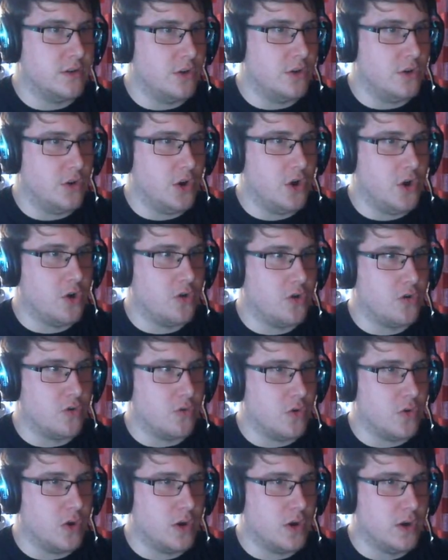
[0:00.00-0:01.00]

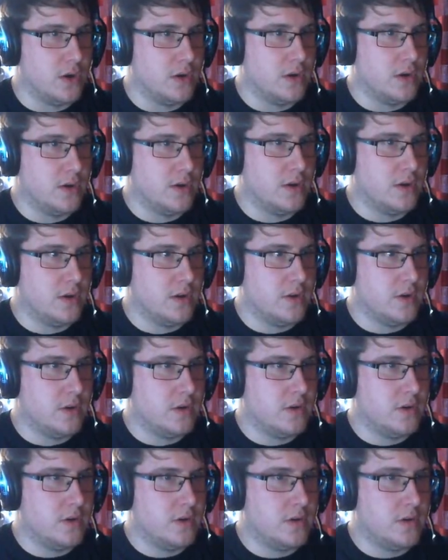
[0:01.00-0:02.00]
No.
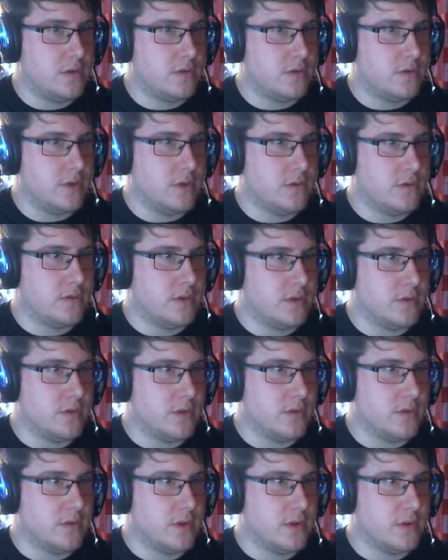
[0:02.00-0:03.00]
No, no,
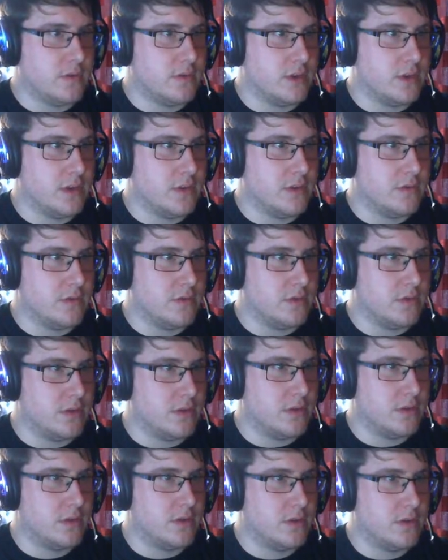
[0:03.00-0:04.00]
no, no, no.
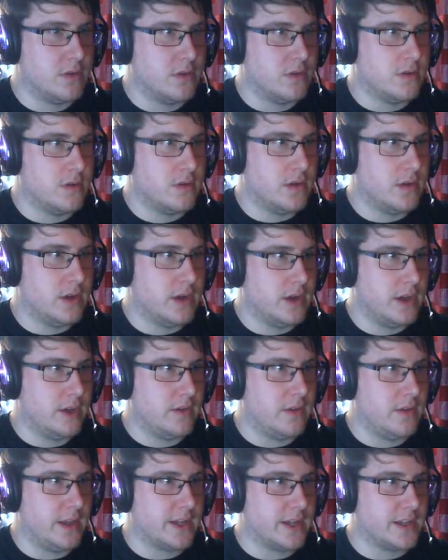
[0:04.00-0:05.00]
I
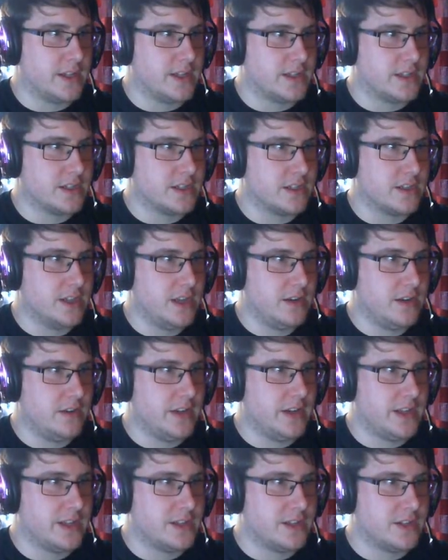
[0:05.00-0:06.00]
don't like this. I don't
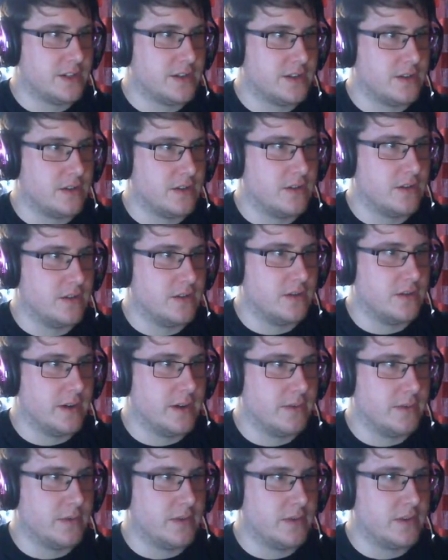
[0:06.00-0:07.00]
like this at all.
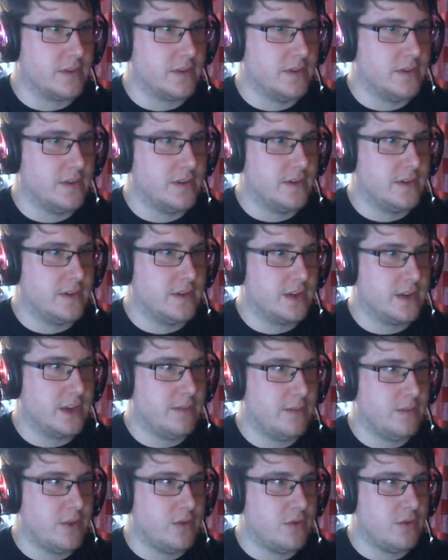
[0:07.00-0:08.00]
Alright, we'll
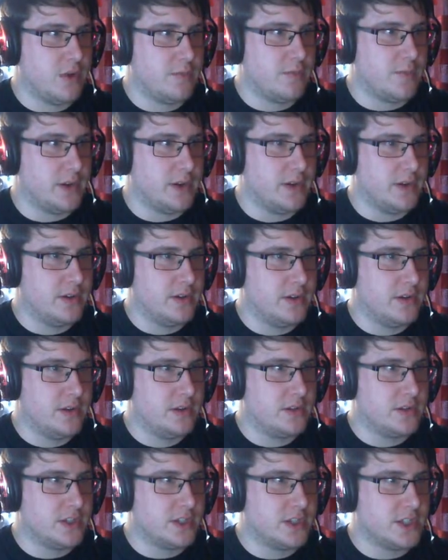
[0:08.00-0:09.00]
keep you open.
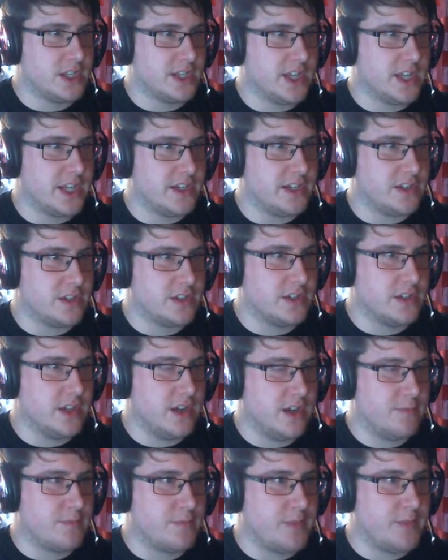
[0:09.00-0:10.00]
Just in case.
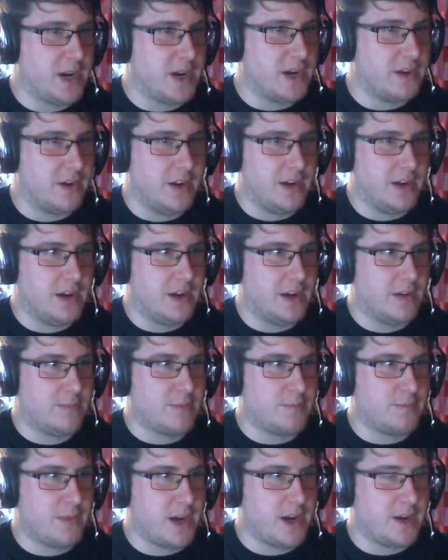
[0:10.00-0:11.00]
I'm prepared. I'm
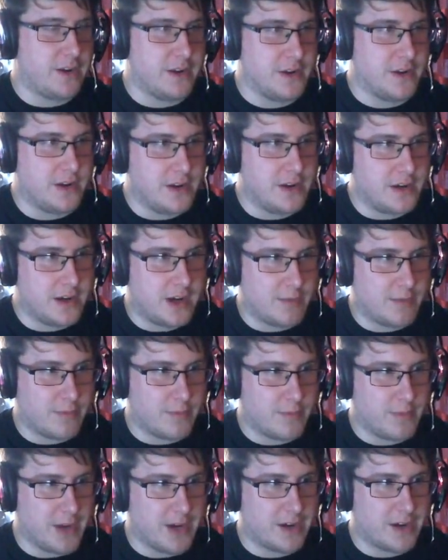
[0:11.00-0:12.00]
prepared. I'm
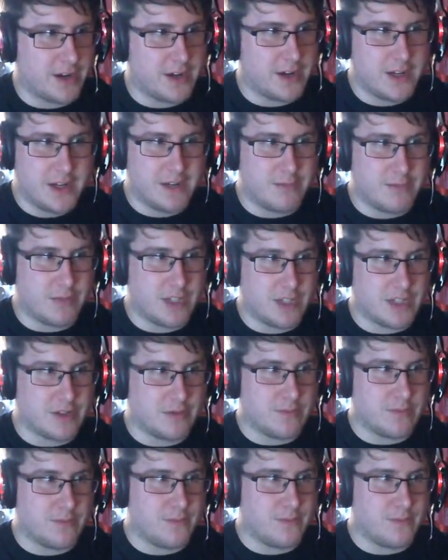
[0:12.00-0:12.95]
prepared. Please don't.